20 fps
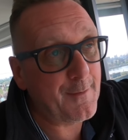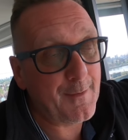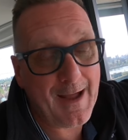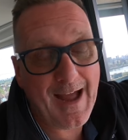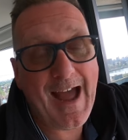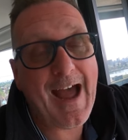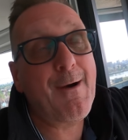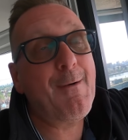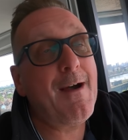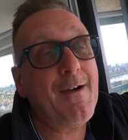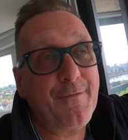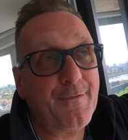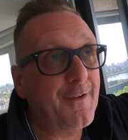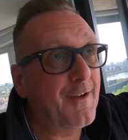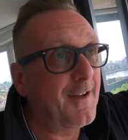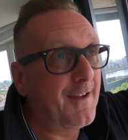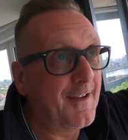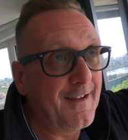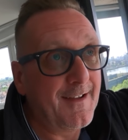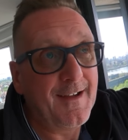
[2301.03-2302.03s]
But
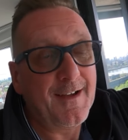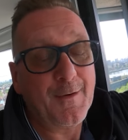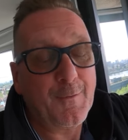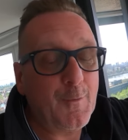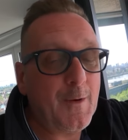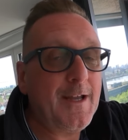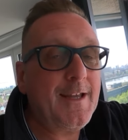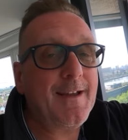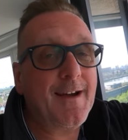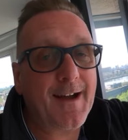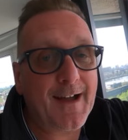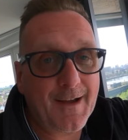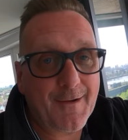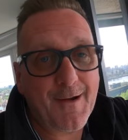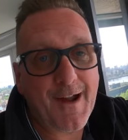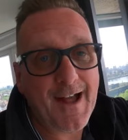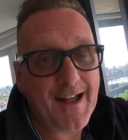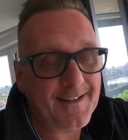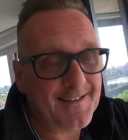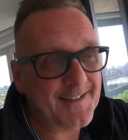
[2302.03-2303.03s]
however, we
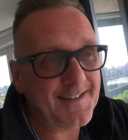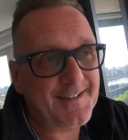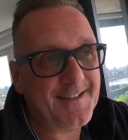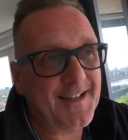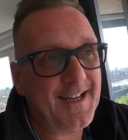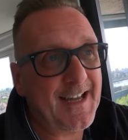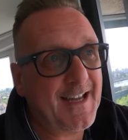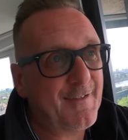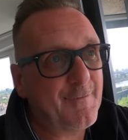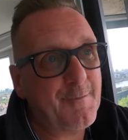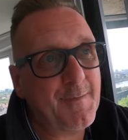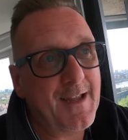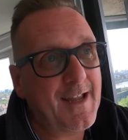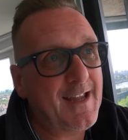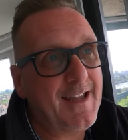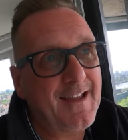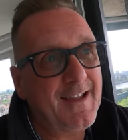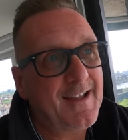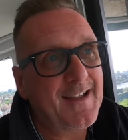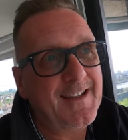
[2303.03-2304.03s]
digress. It's going to give
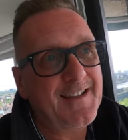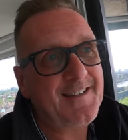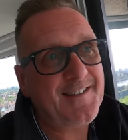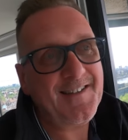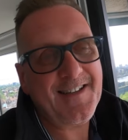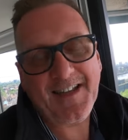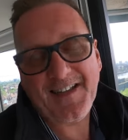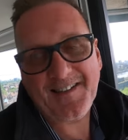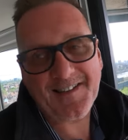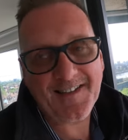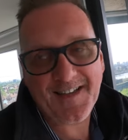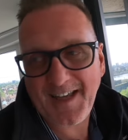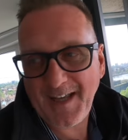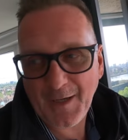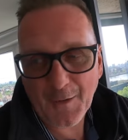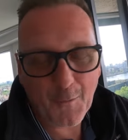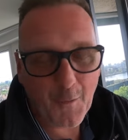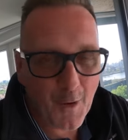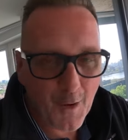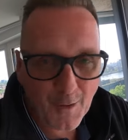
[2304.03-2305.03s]
me 6
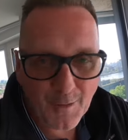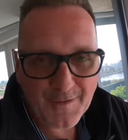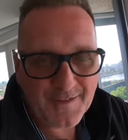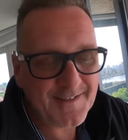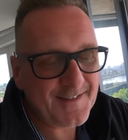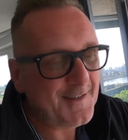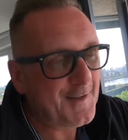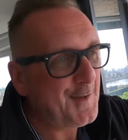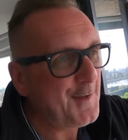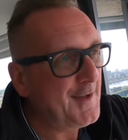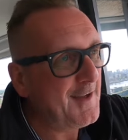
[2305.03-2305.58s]
kilowatts.